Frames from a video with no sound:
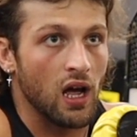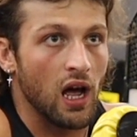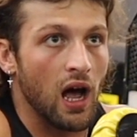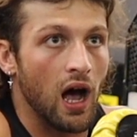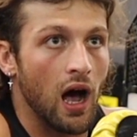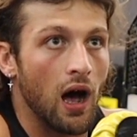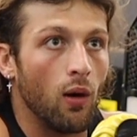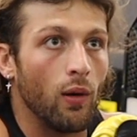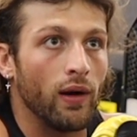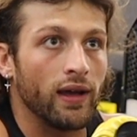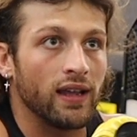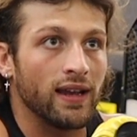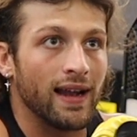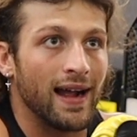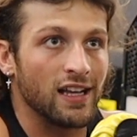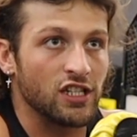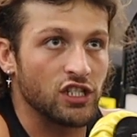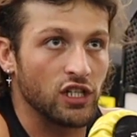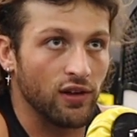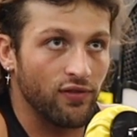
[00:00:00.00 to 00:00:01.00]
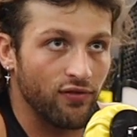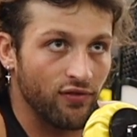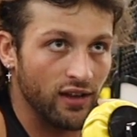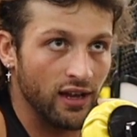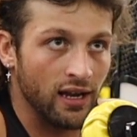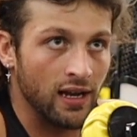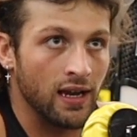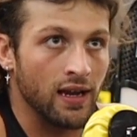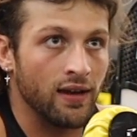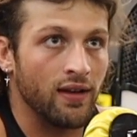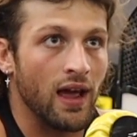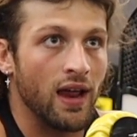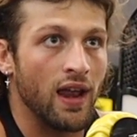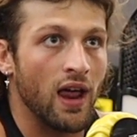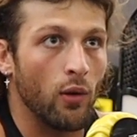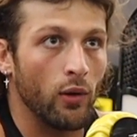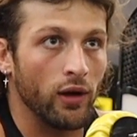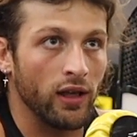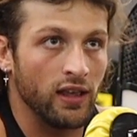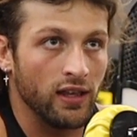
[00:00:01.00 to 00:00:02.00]
how I can actually feel it and
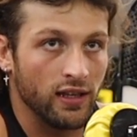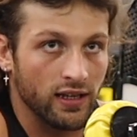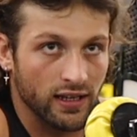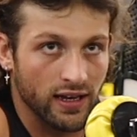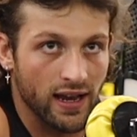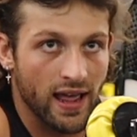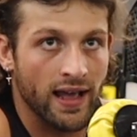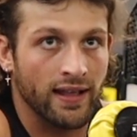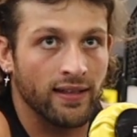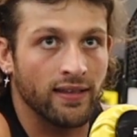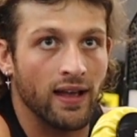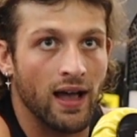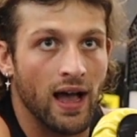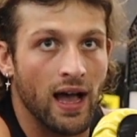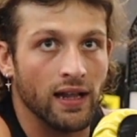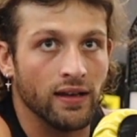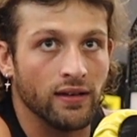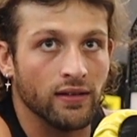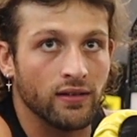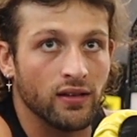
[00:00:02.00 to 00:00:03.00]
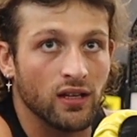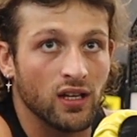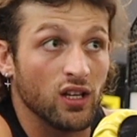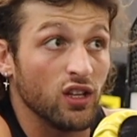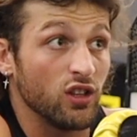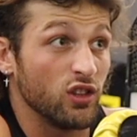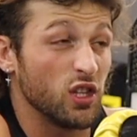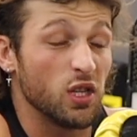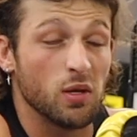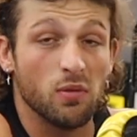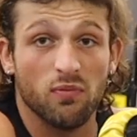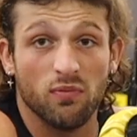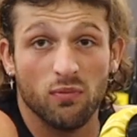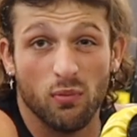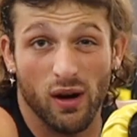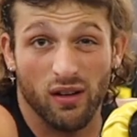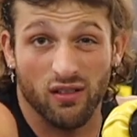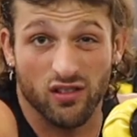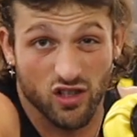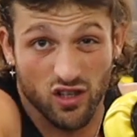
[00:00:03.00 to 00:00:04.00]
how I can connect, and
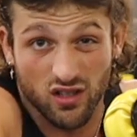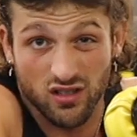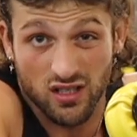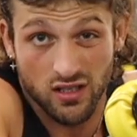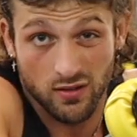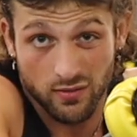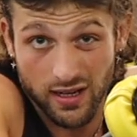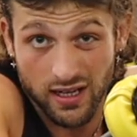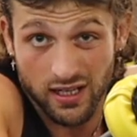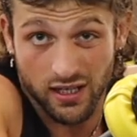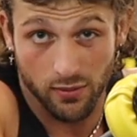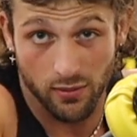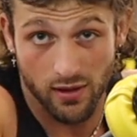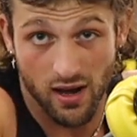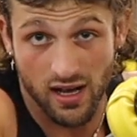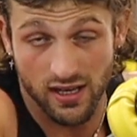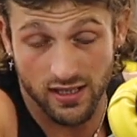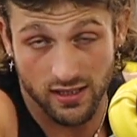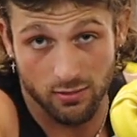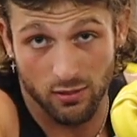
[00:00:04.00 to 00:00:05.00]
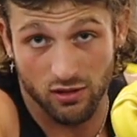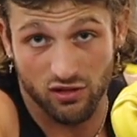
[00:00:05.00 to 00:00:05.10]
my results as well, to be honest.